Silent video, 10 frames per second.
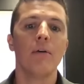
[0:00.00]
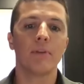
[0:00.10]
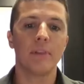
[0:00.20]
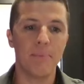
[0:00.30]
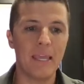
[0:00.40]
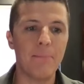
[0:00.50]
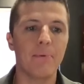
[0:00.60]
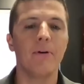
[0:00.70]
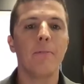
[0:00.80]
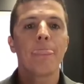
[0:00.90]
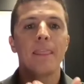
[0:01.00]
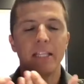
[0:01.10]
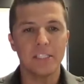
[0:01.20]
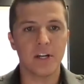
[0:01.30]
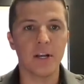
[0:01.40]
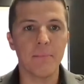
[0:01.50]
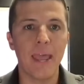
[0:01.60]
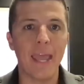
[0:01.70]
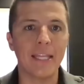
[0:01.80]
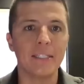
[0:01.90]
for the people They started
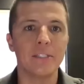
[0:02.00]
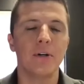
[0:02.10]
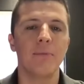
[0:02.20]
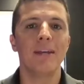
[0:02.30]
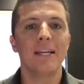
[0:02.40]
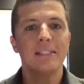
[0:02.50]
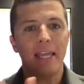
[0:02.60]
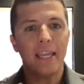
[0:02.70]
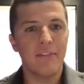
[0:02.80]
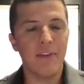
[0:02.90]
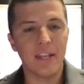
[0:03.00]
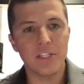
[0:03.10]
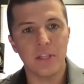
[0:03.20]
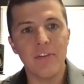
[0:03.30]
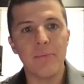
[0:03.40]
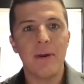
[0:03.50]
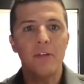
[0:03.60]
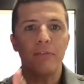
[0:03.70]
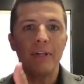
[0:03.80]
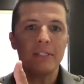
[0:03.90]
paying into them, taking advantage of living
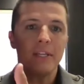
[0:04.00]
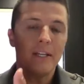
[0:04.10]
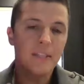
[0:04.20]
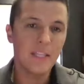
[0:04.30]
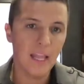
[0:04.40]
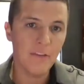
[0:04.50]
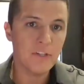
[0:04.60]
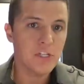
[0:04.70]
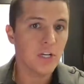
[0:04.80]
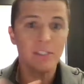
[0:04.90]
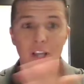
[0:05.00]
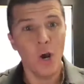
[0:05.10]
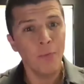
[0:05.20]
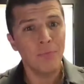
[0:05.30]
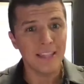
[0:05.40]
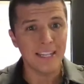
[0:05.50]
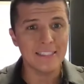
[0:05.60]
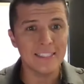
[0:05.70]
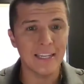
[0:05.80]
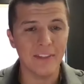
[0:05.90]
benefits, the life insurance. Hopefully they
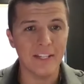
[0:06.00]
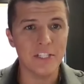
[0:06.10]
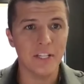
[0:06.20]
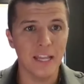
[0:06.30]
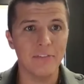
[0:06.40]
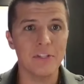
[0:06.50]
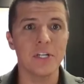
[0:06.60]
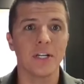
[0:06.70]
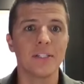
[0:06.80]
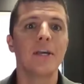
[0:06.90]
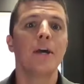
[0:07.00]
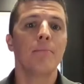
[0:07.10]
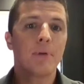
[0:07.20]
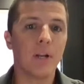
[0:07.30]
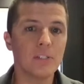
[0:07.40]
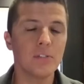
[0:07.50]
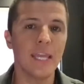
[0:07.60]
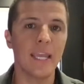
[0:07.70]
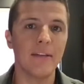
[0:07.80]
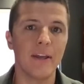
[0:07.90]
didn't take advantage of the life insurance, but also
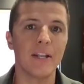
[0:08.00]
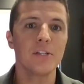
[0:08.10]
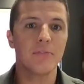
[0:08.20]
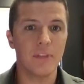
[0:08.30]
taking advantage of